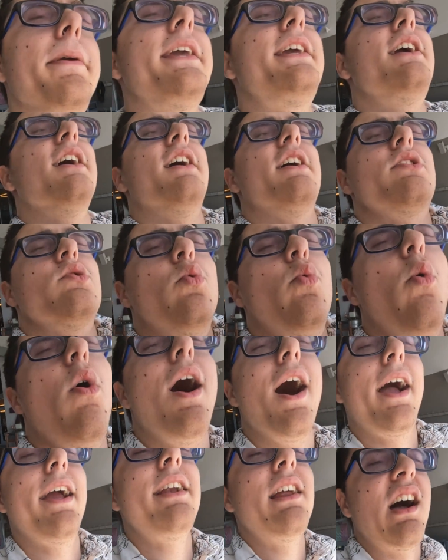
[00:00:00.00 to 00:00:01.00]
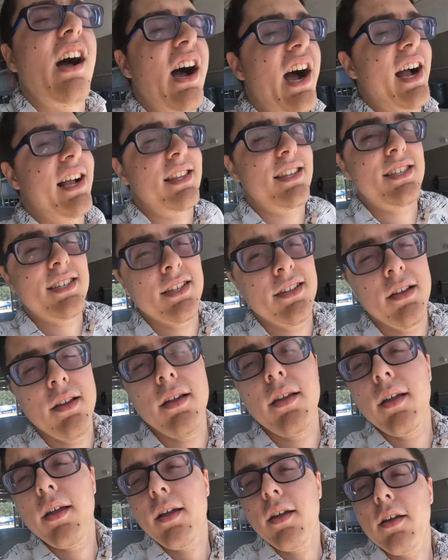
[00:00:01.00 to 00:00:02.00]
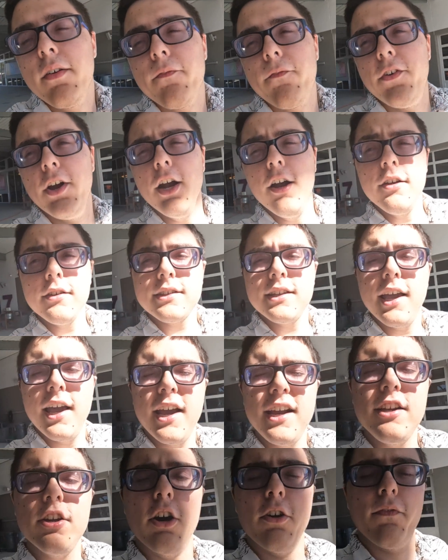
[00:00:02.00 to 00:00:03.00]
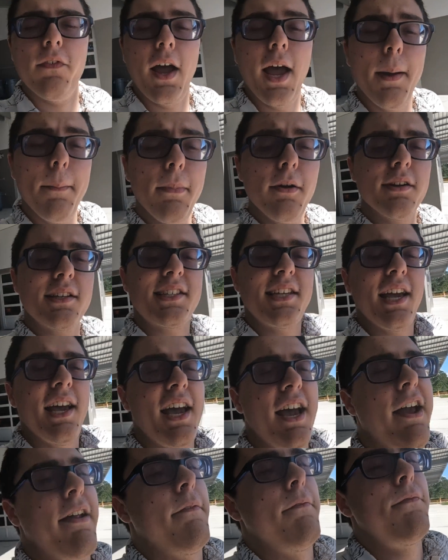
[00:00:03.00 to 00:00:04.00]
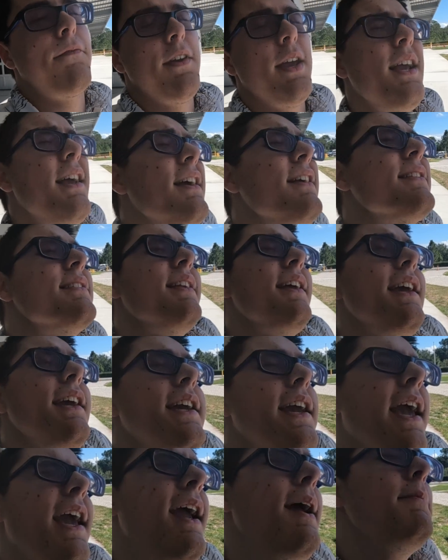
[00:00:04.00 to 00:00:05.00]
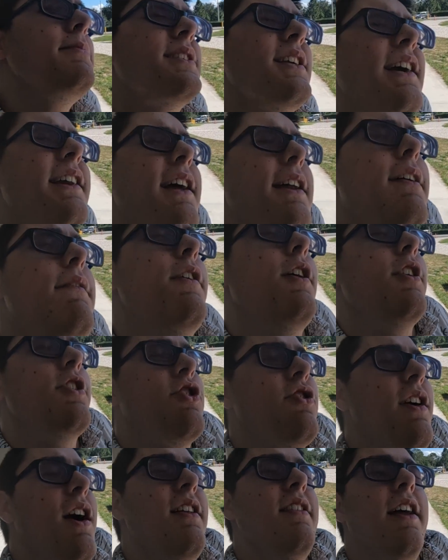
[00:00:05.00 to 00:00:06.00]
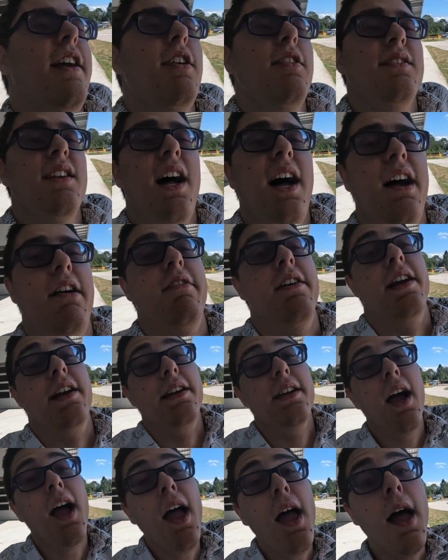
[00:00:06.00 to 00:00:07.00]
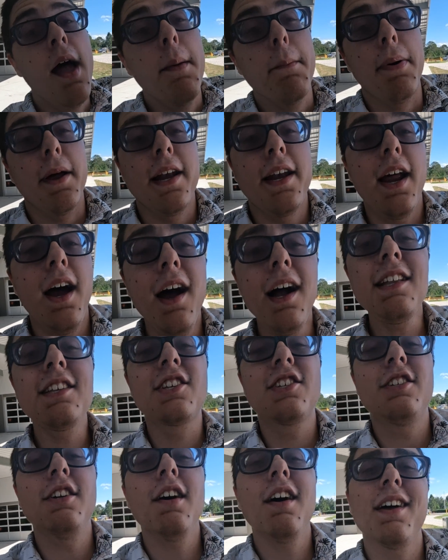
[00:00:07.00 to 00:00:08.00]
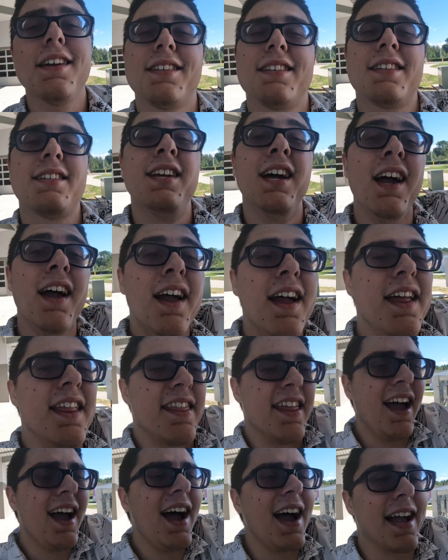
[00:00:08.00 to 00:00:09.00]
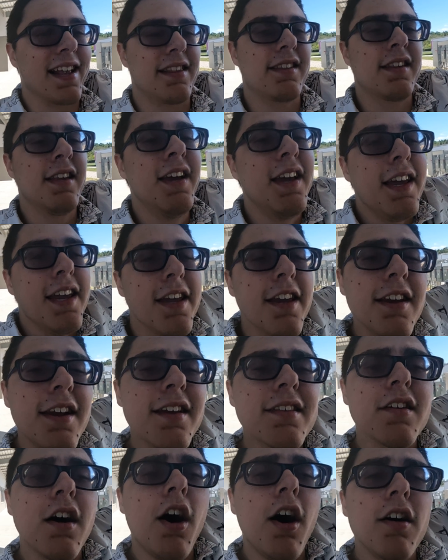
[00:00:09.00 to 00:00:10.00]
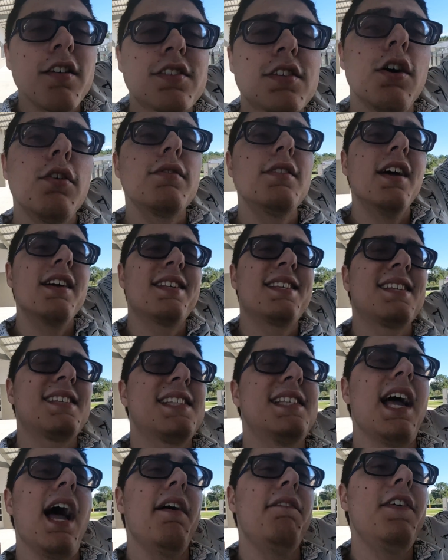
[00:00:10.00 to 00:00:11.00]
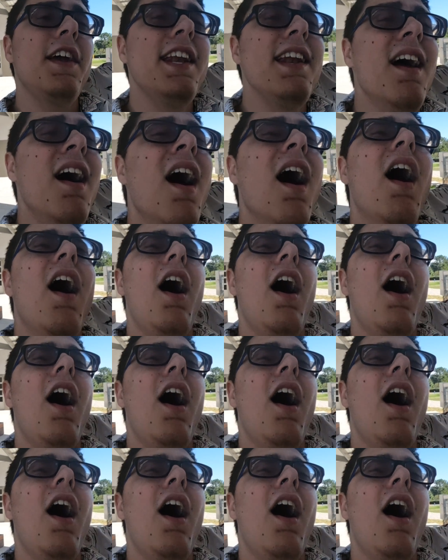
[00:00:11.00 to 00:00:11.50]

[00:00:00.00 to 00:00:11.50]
because why not? Thursday, November 10th is the campsite anniversary on Legos Island. But not just that, it is also the 700th